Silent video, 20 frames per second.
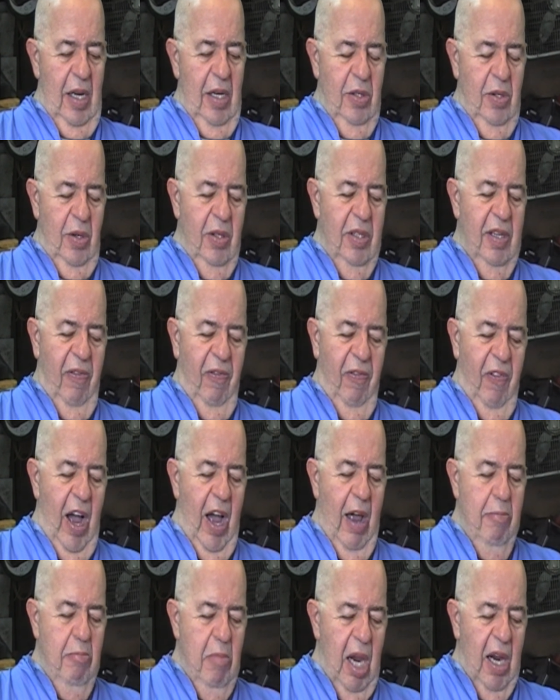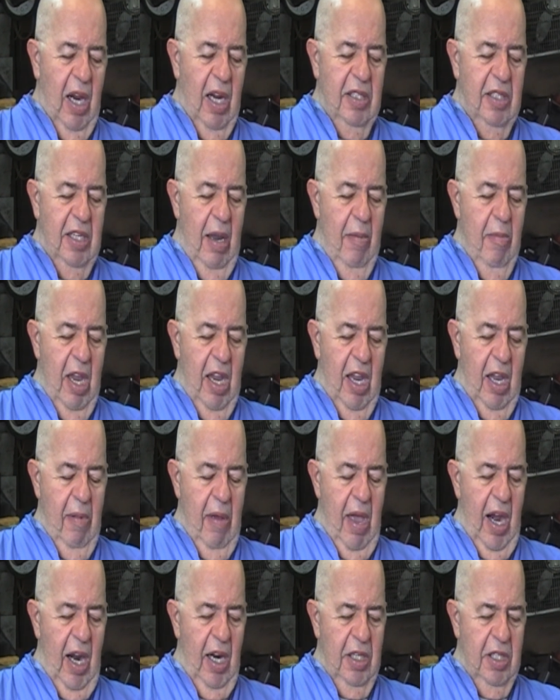So it's a fine Mick a team he can
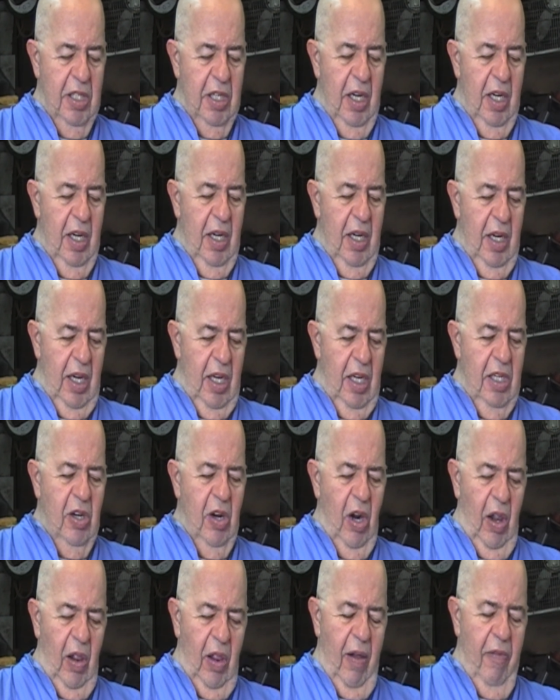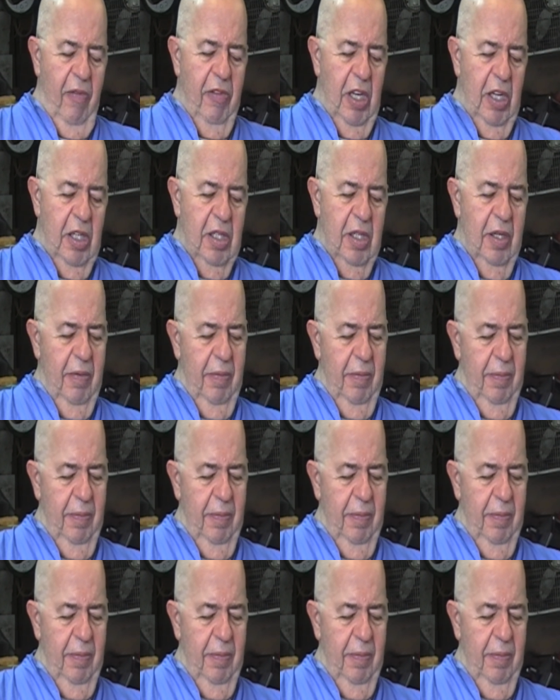manage, he's gonna love this.